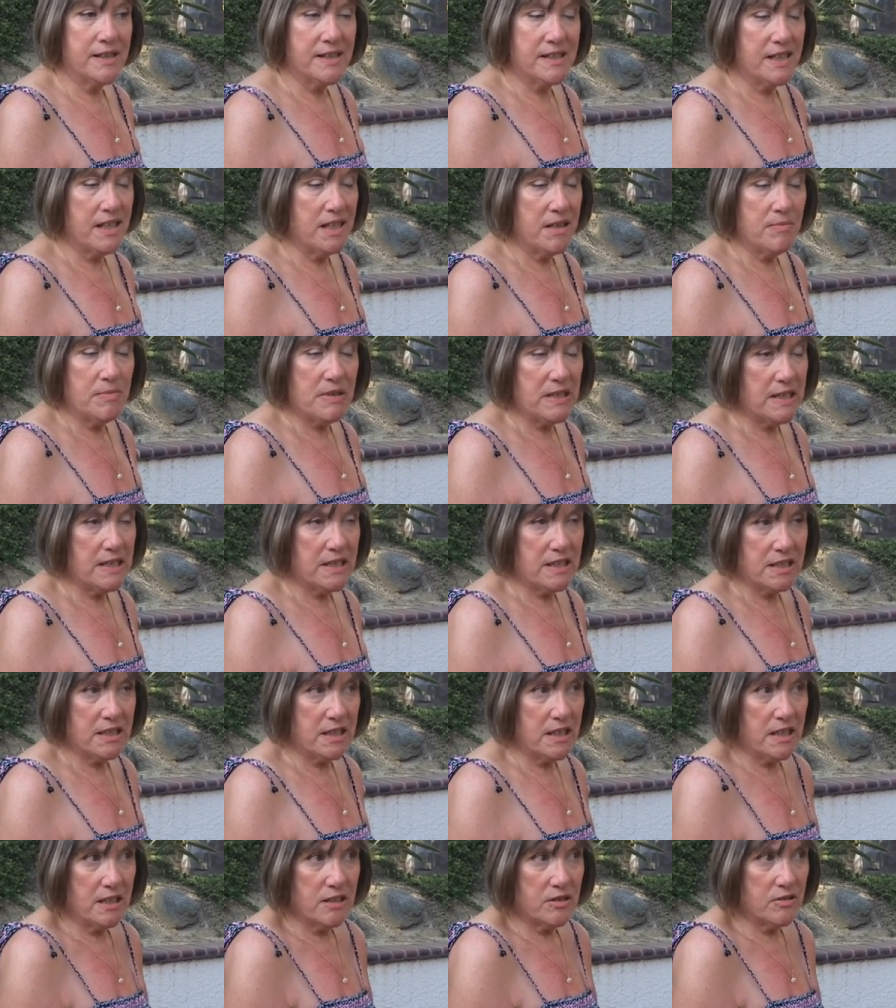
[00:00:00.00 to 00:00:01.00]
a sermon at
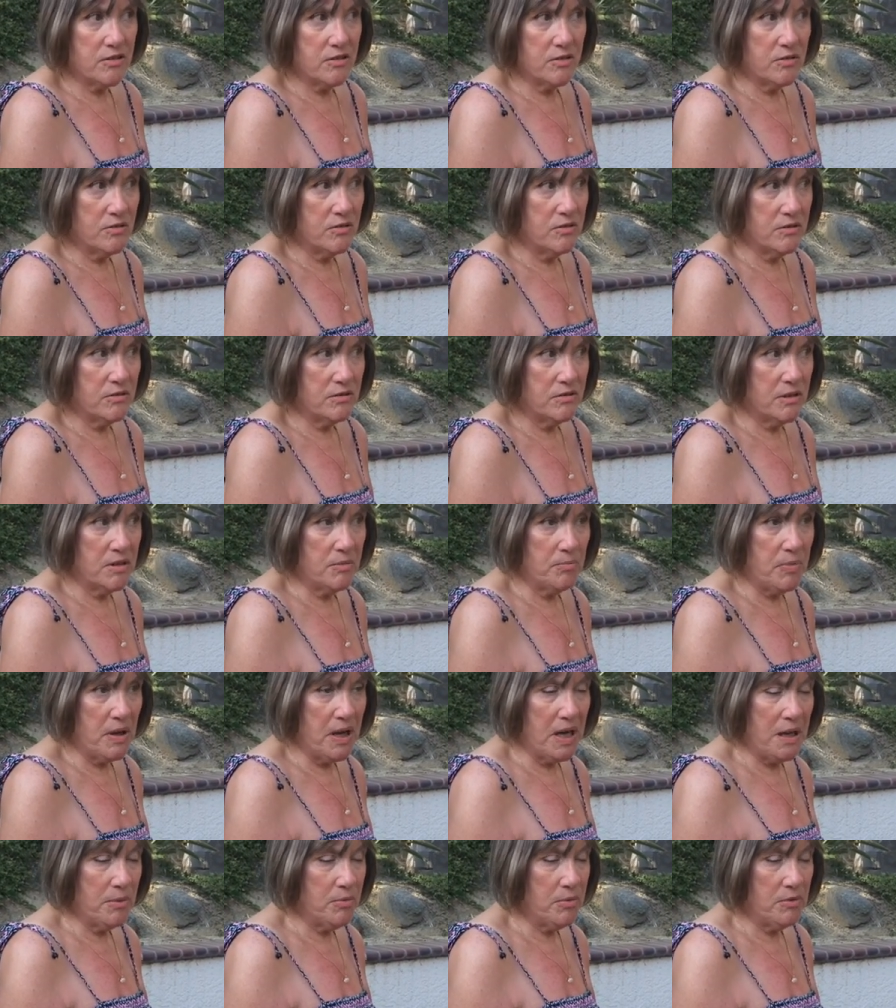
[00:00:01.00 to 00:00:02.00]
church or a
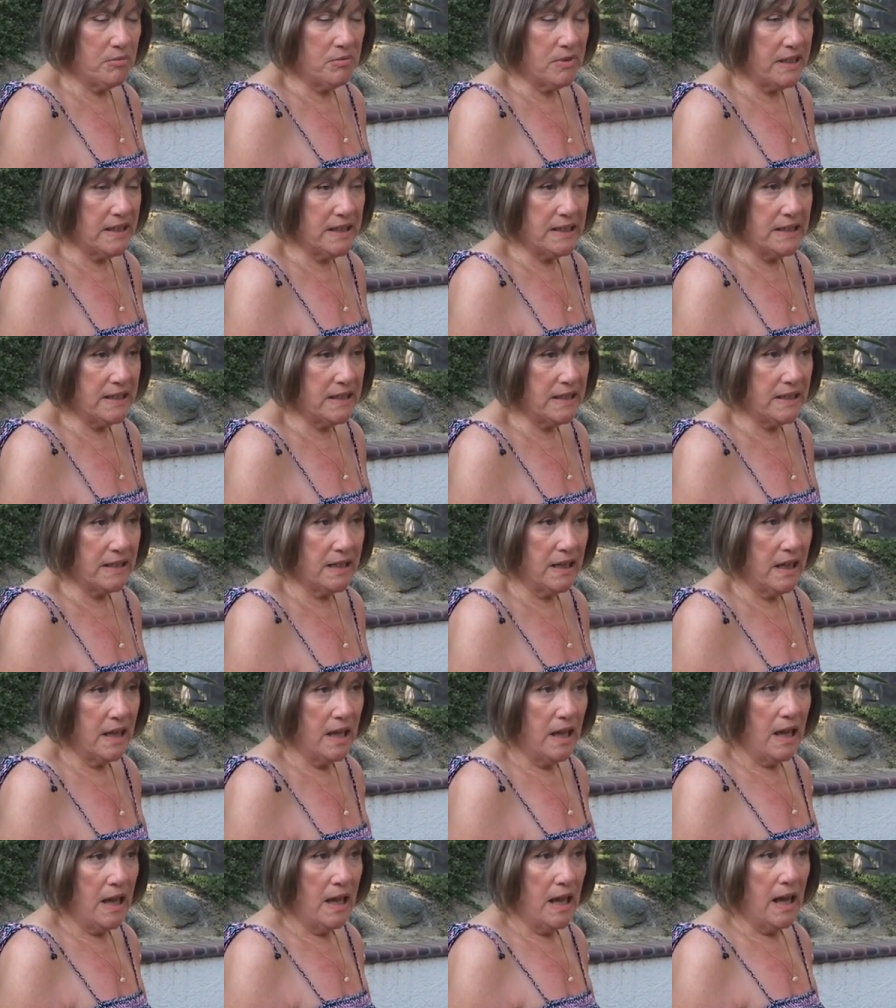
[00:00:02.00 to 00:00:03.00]
Bible reading,
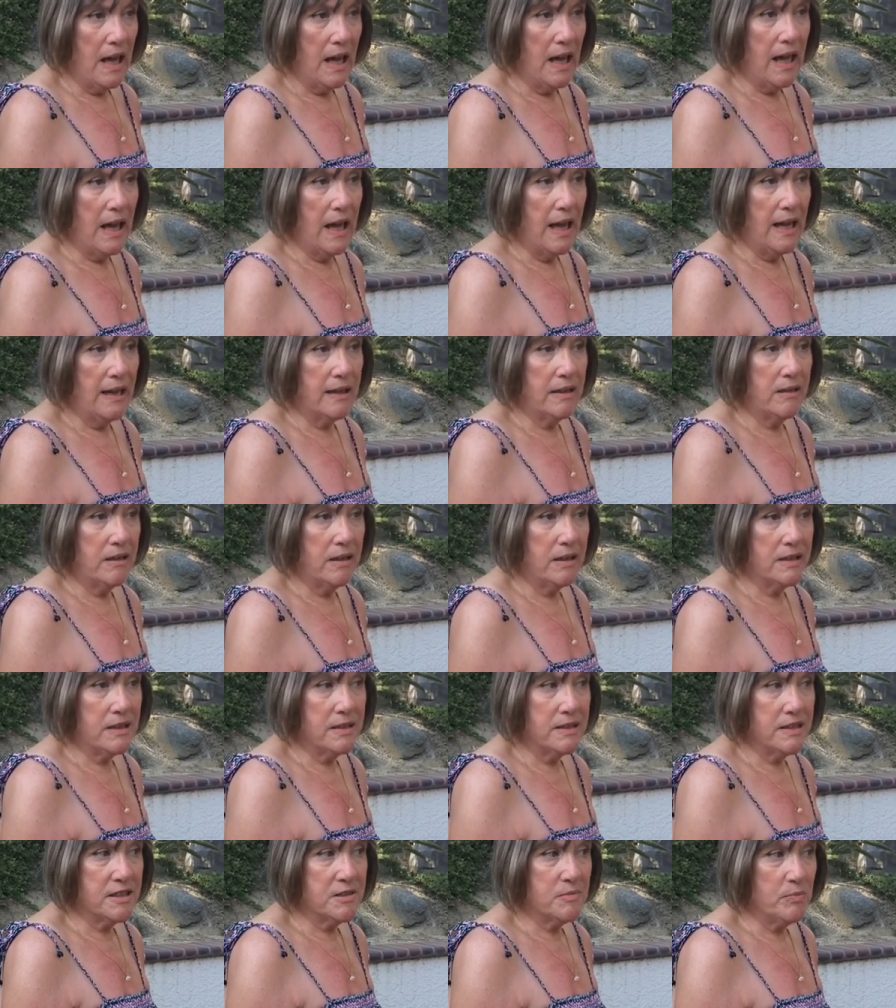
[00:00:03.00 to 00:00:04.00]
and
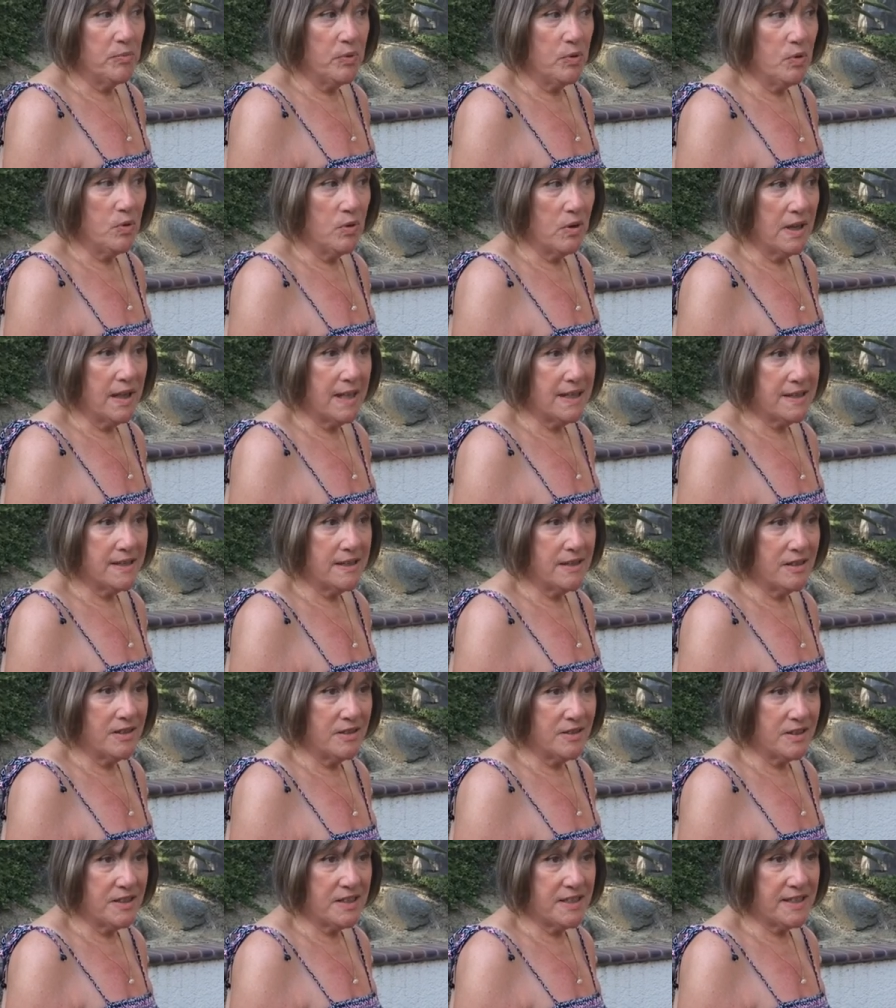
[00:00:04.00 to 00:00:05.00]
St. Paul has a
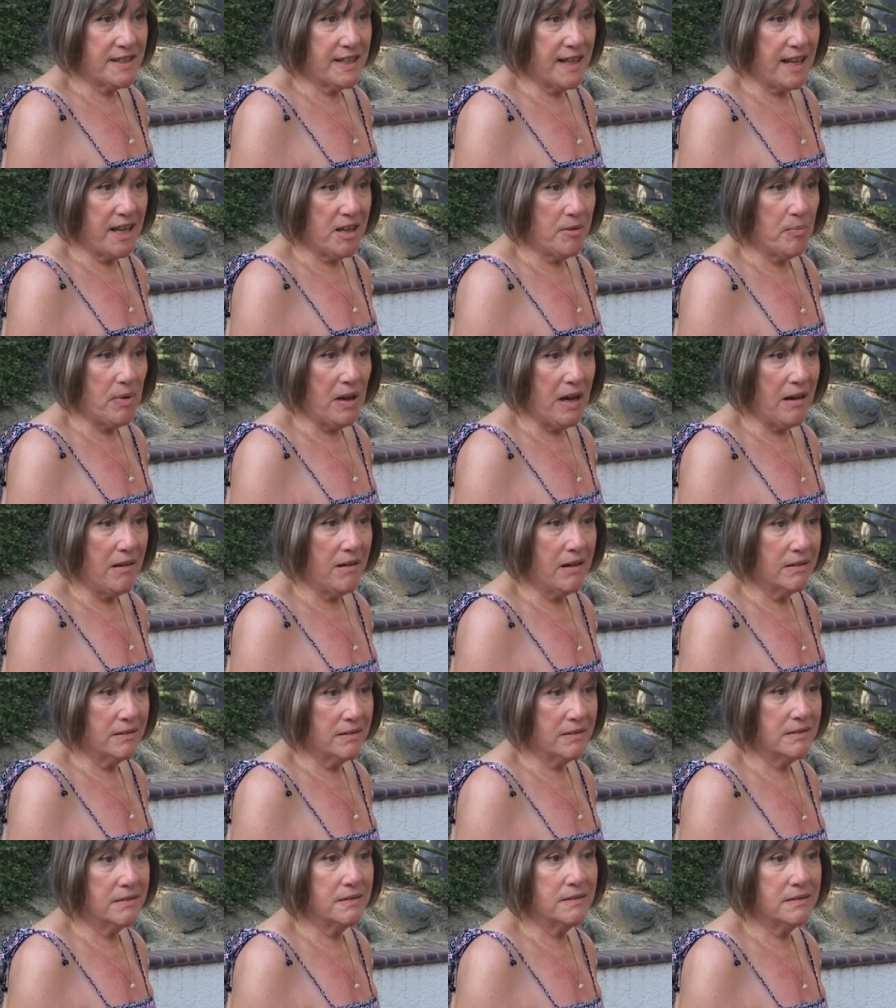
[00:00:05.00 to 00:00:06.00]
lot to say about
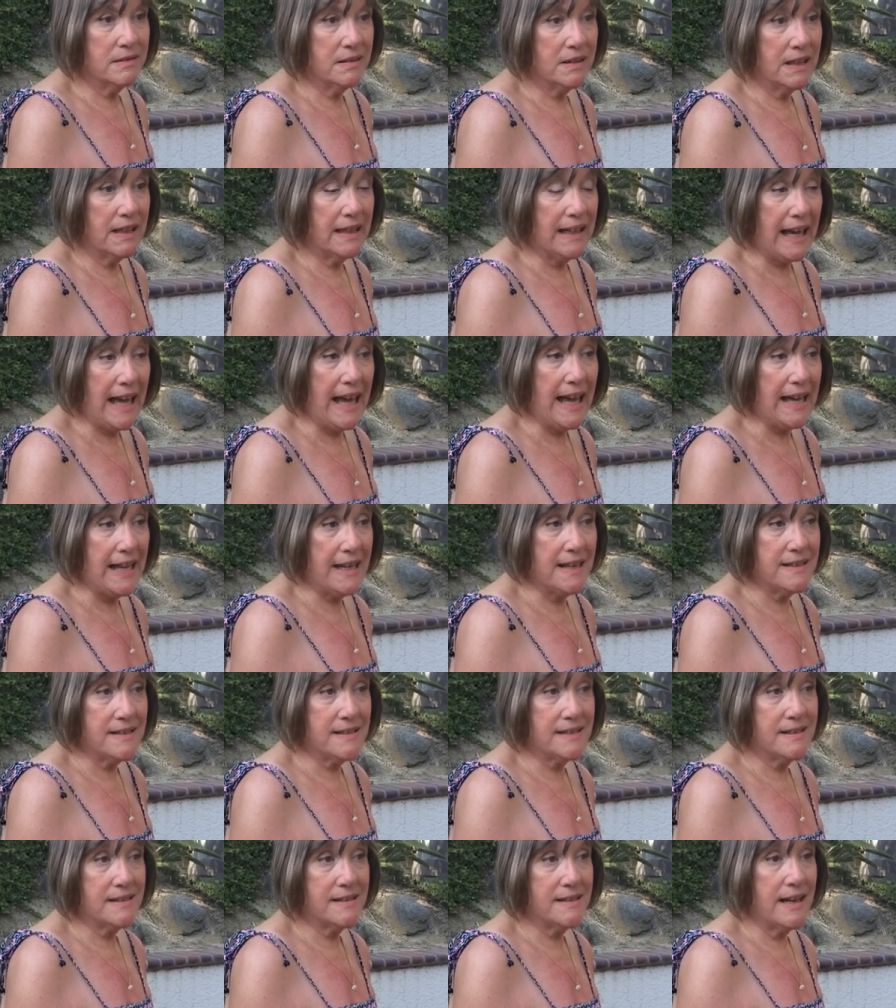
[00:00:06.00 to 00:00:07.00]

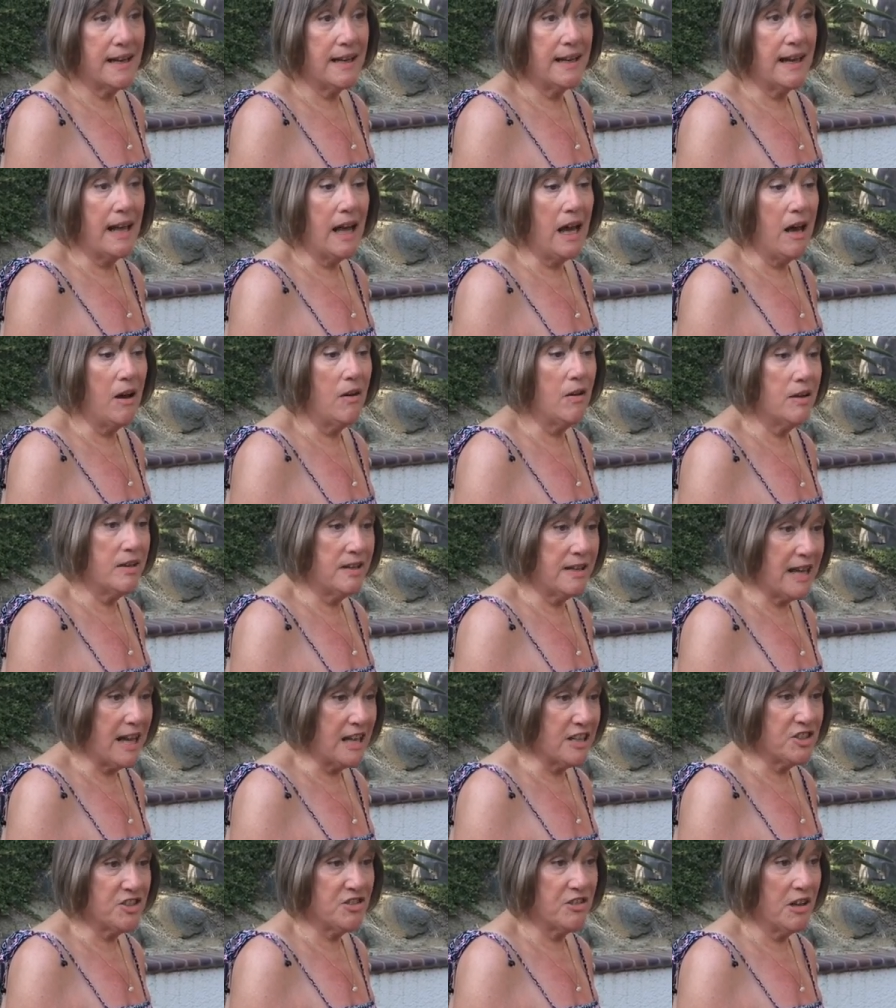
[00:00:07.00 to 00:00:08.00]
gays and how
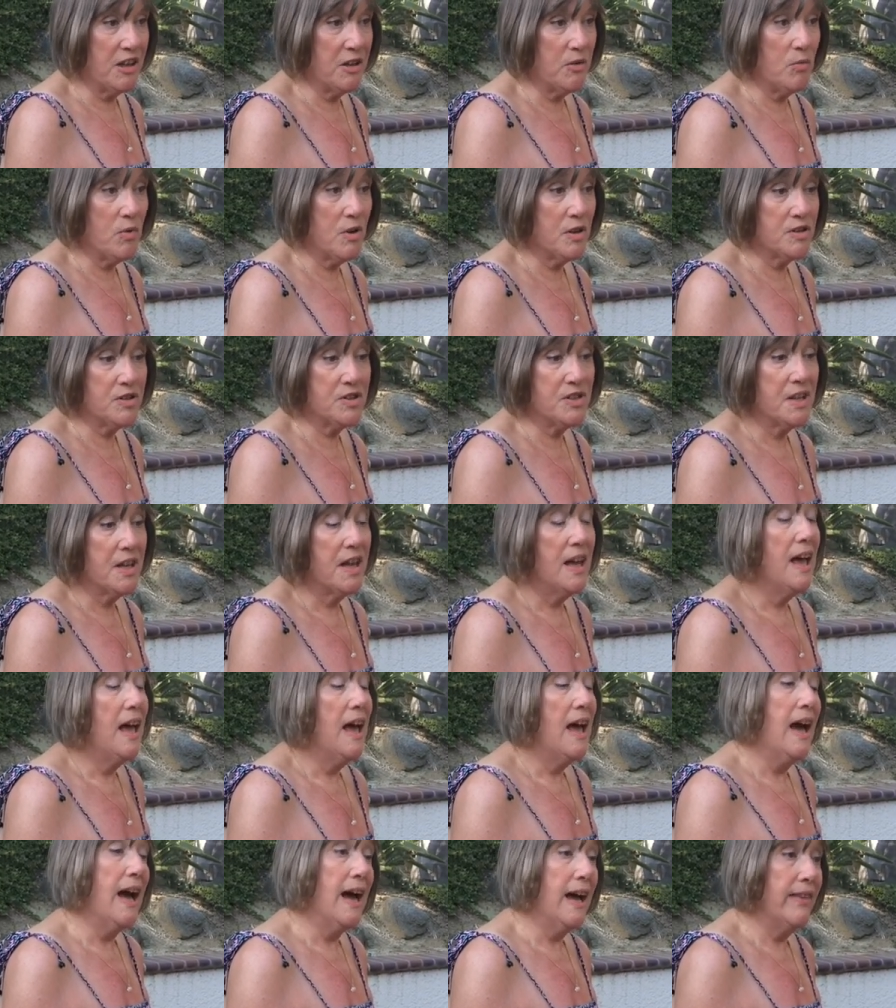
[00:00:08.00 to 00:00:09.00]
unnatural it was,
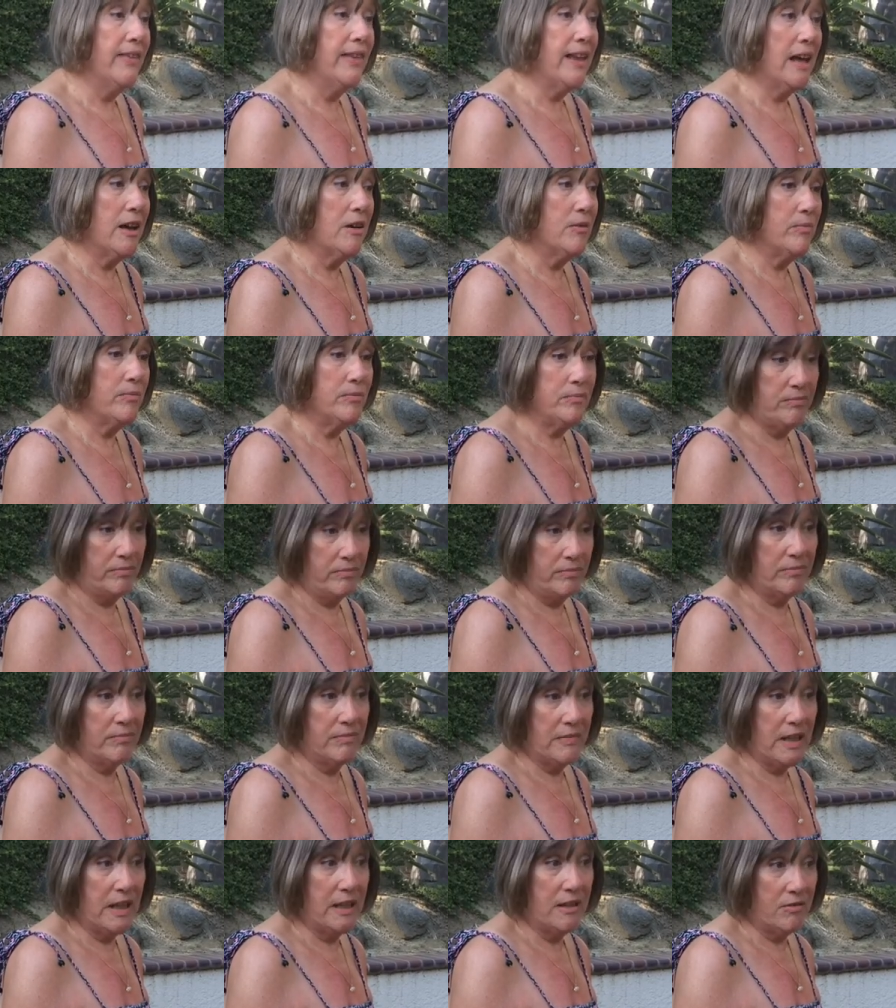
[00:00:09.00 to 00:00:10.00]
and that
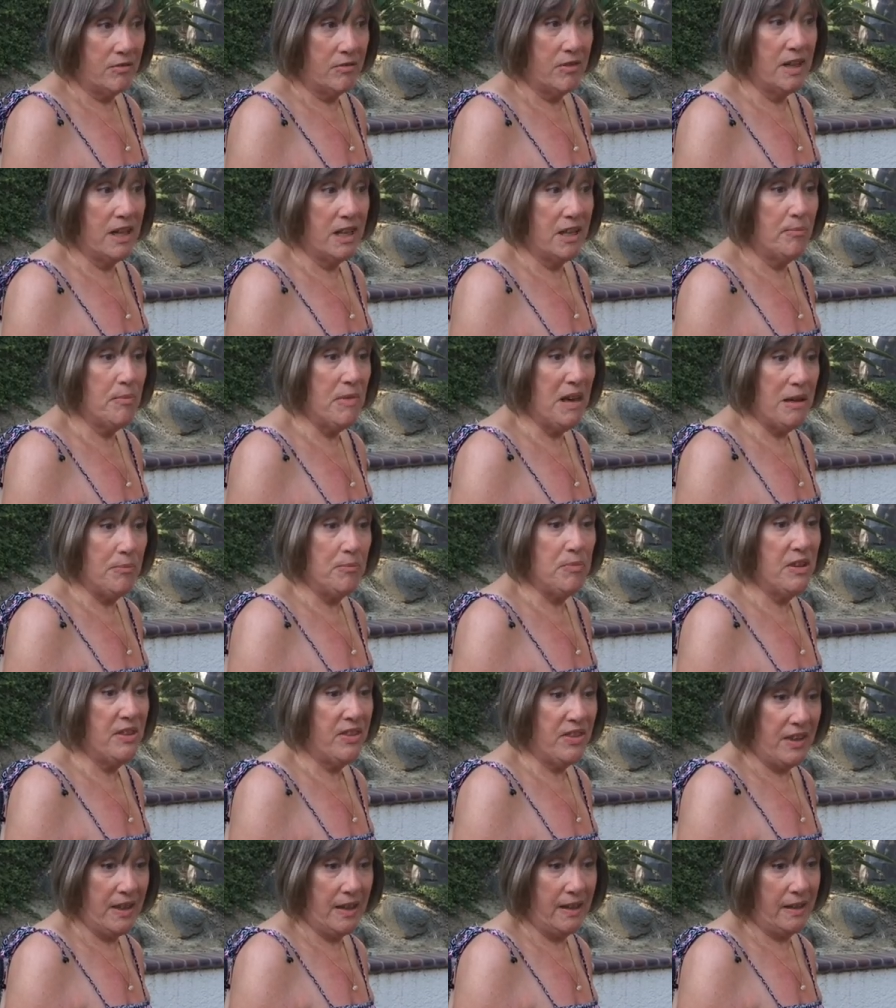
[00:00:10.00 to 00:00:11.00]
really made me
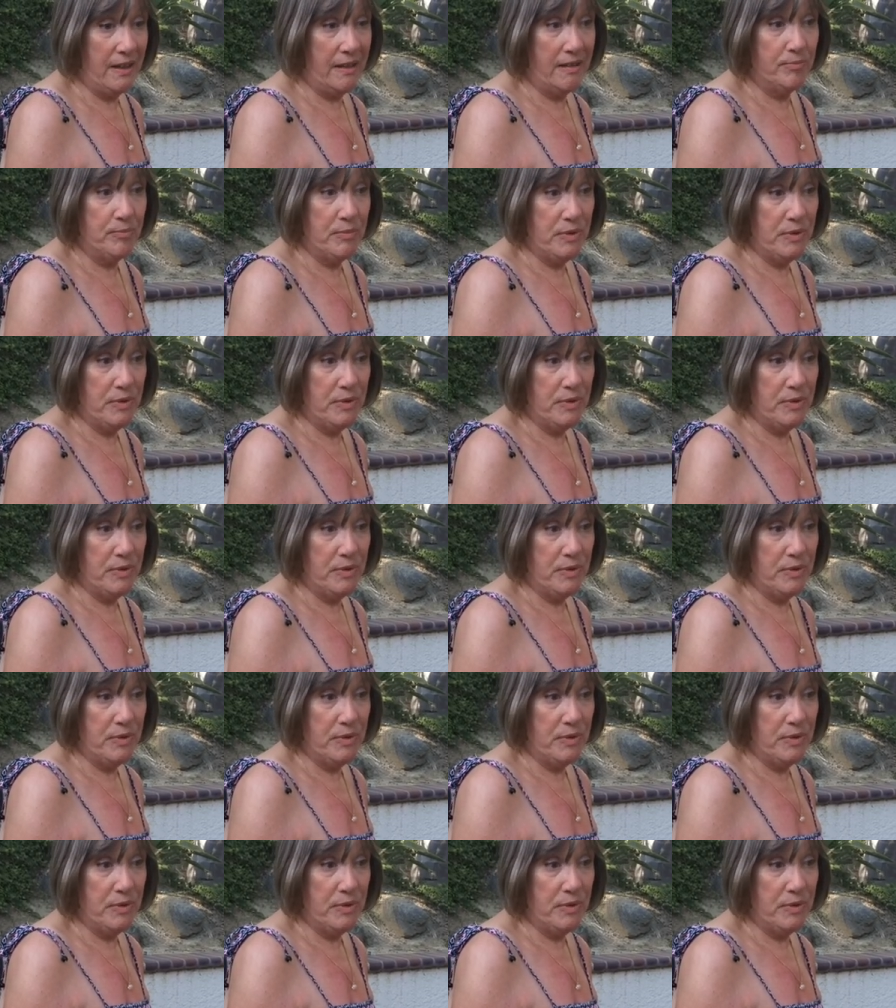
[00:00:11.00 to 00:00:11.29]
think.